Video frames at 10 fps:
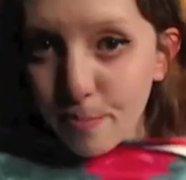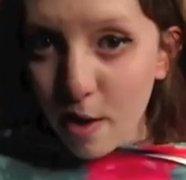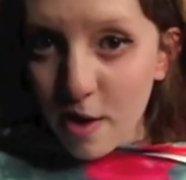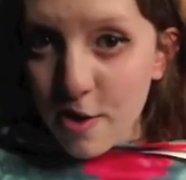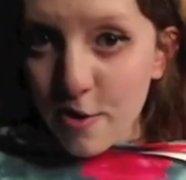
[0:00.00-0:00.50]

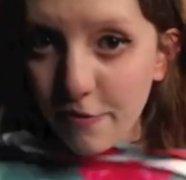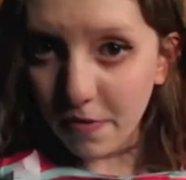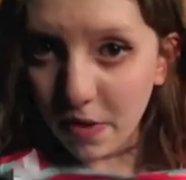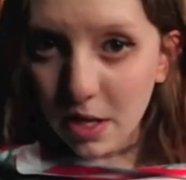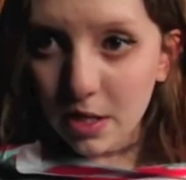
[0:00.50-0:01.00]
but it
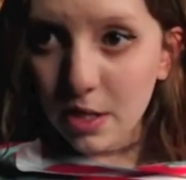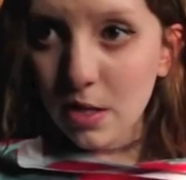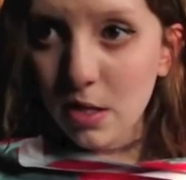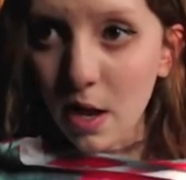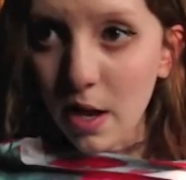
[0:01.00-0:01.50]
fits
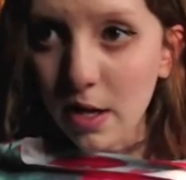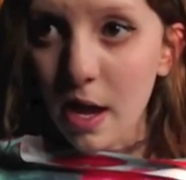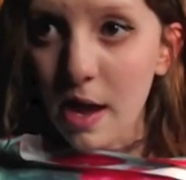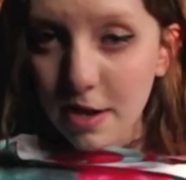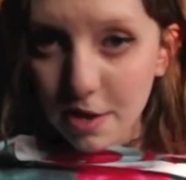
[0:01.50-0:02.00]
like
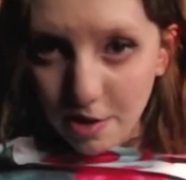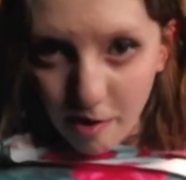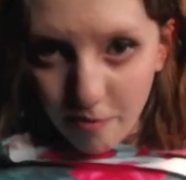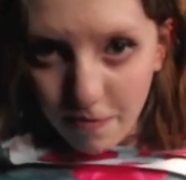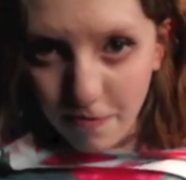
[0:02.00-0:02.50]
a
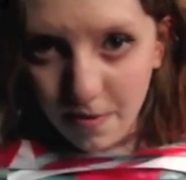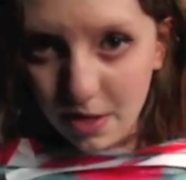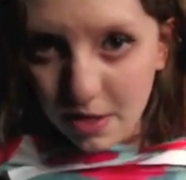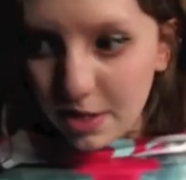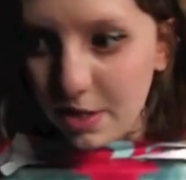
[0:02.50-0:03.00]
glove.
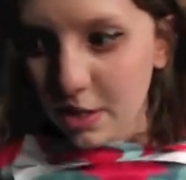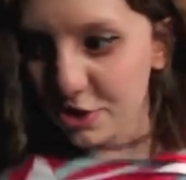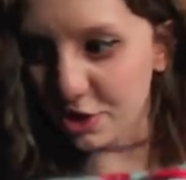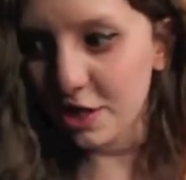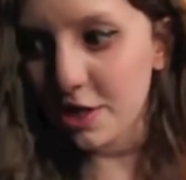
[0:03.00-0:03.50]
It's
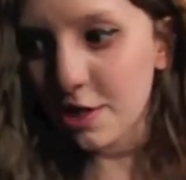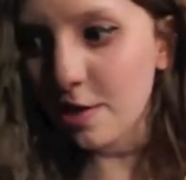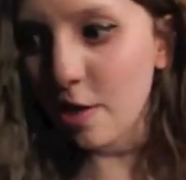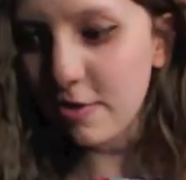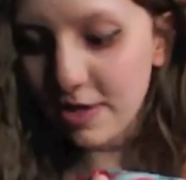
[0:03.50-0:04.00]
literally
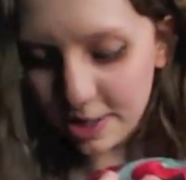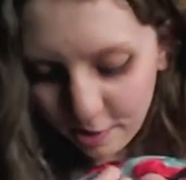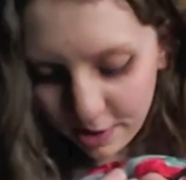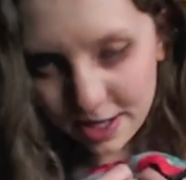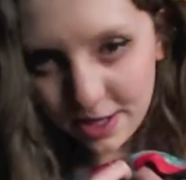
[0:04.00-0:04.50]
so
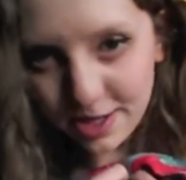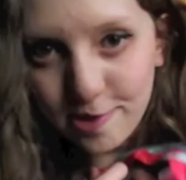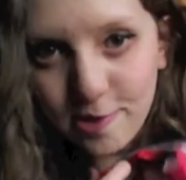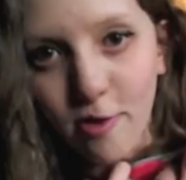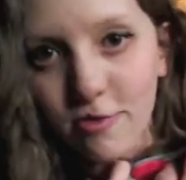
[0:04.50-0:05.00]
silky and
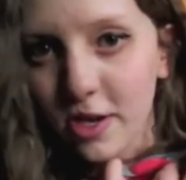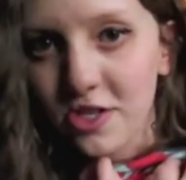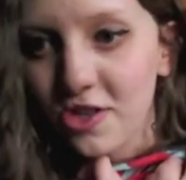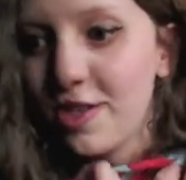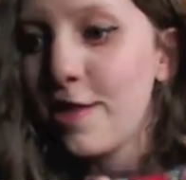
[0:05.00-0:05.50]
soft, I
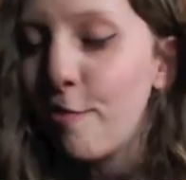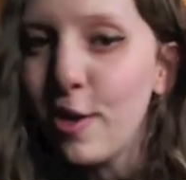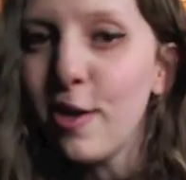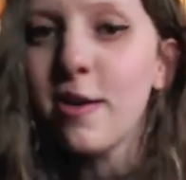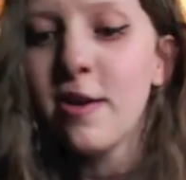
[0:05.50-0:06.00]
just love
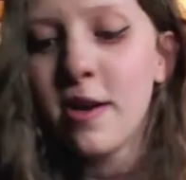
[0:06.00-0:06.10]
it.